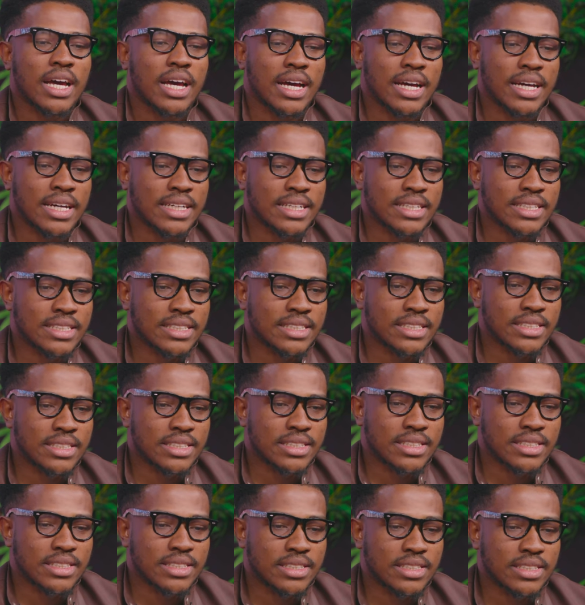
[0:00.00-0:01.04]

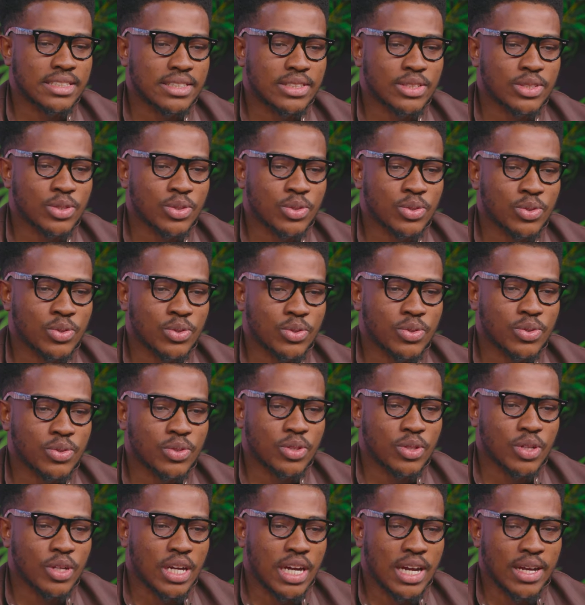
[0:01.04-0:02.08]
And so
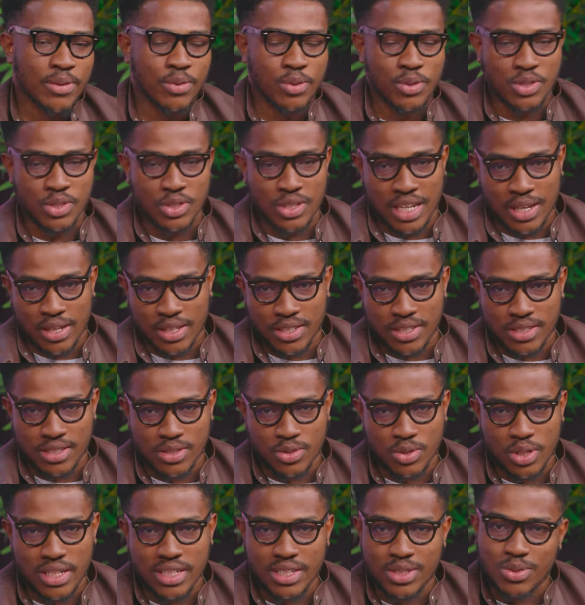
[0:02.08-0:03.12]
I
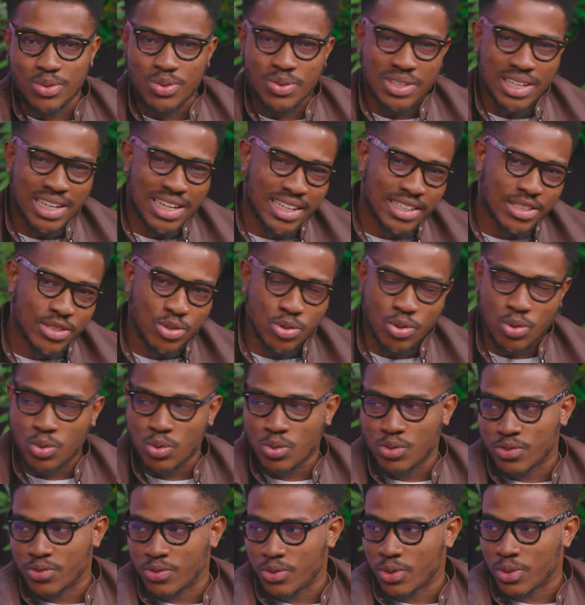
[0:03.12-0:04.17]
usually go online to
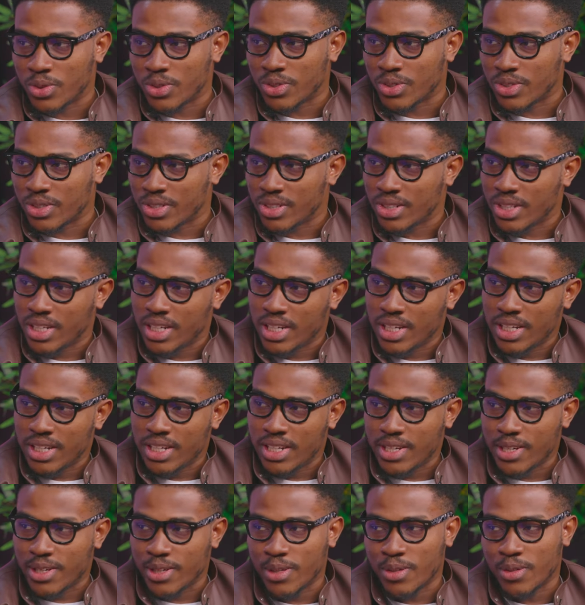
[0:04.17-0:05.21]
look for
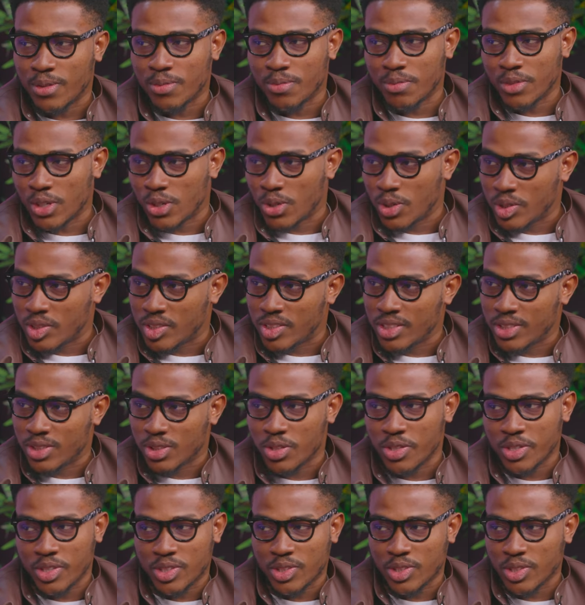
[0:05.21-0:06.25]
courses or
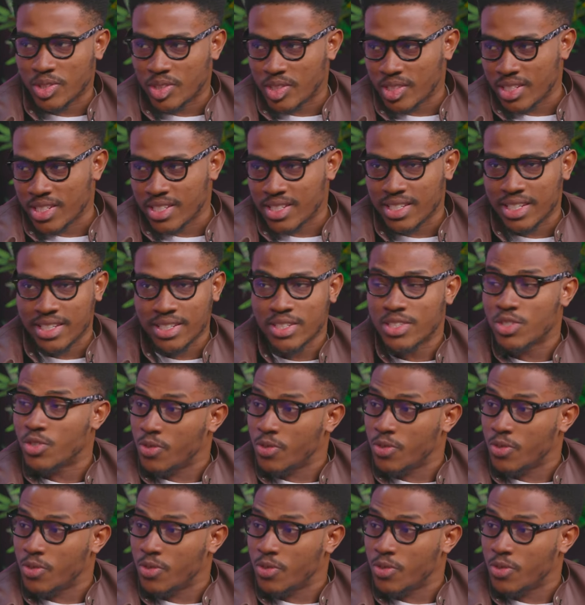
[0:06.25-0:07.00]
resources and